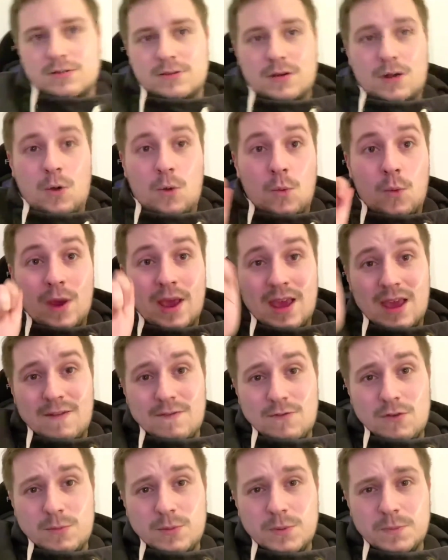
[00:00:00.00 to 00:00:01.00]
away
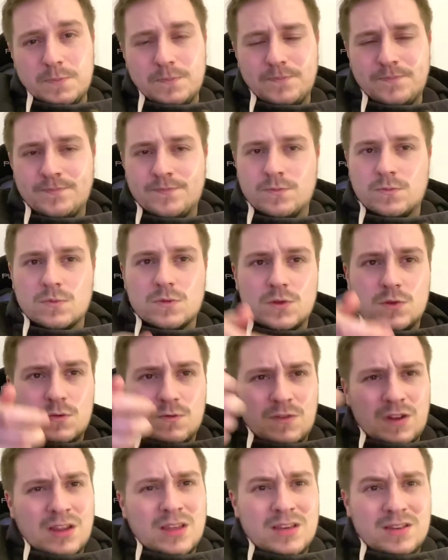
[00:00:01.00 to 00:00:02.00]
from him.
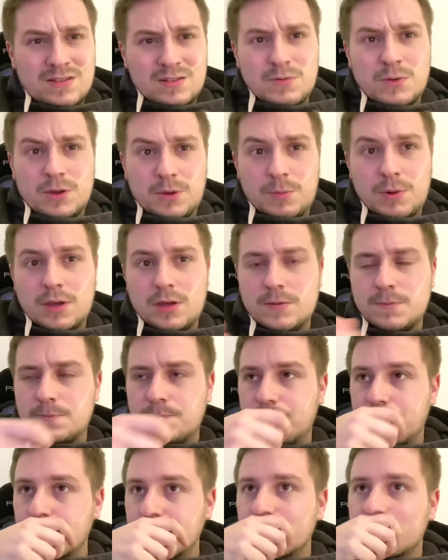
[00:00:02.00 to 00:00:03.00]
Very easy when you're braking,
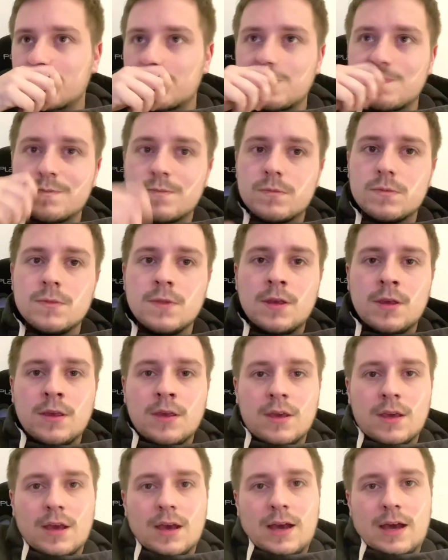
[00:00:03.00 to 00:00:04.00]

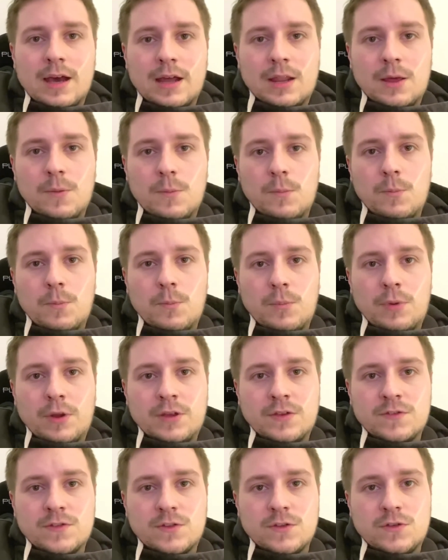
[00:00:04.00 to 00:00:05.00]
and it
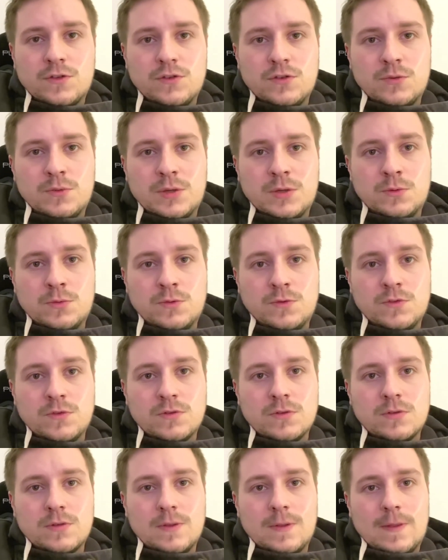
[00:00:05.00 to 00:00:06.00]
brings the two wheels
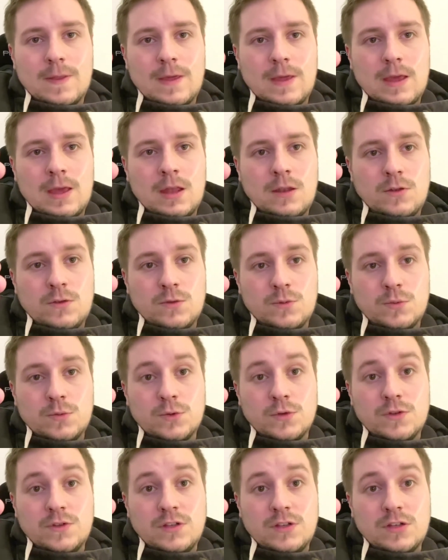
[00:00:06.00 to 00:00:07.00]
in
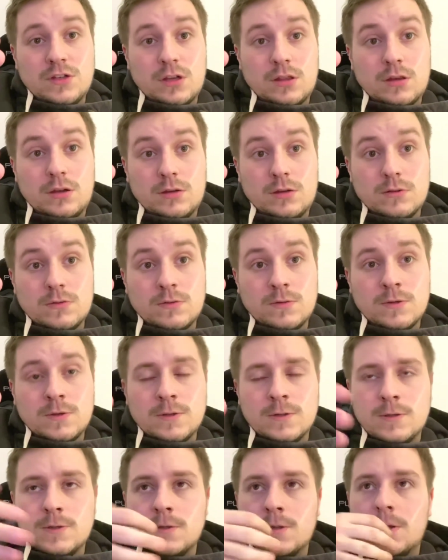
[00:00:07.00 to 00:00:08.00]
towards each other.
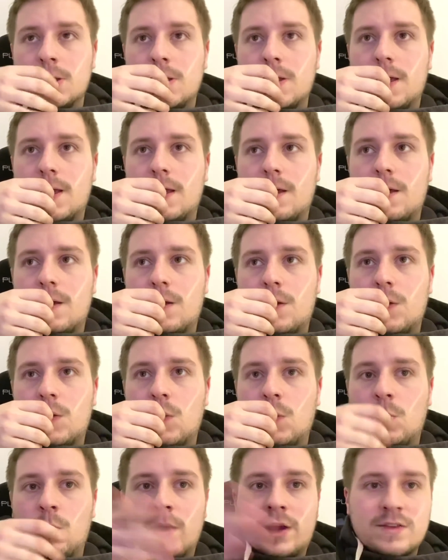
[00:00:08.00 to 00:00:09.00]

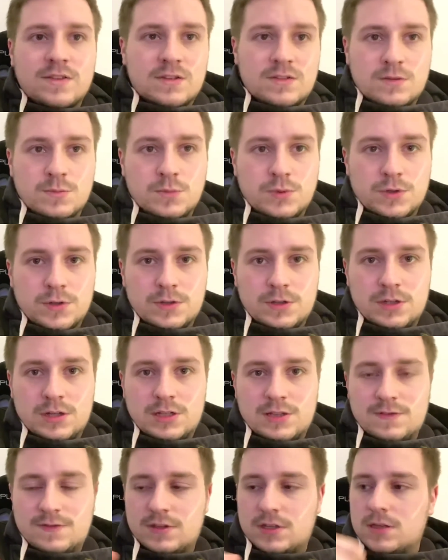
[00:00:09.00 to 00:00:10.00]
Why is this important in
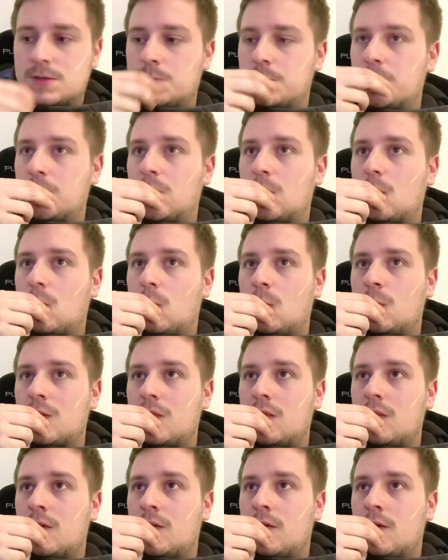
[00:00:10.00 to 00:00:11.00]
an EV? Well,
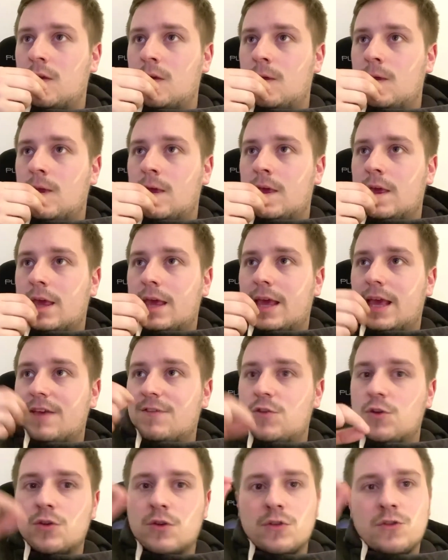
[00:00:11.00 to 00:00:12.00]
if
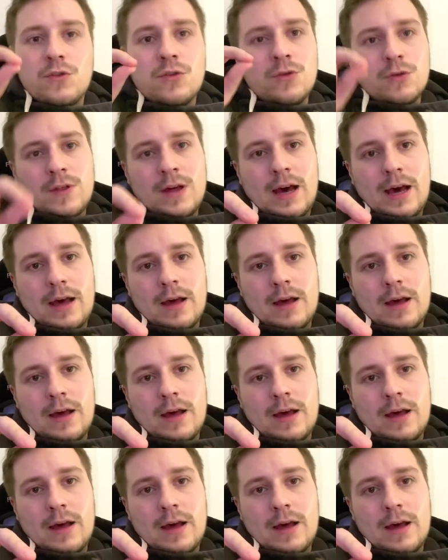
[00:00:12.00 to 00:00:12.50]
you could do that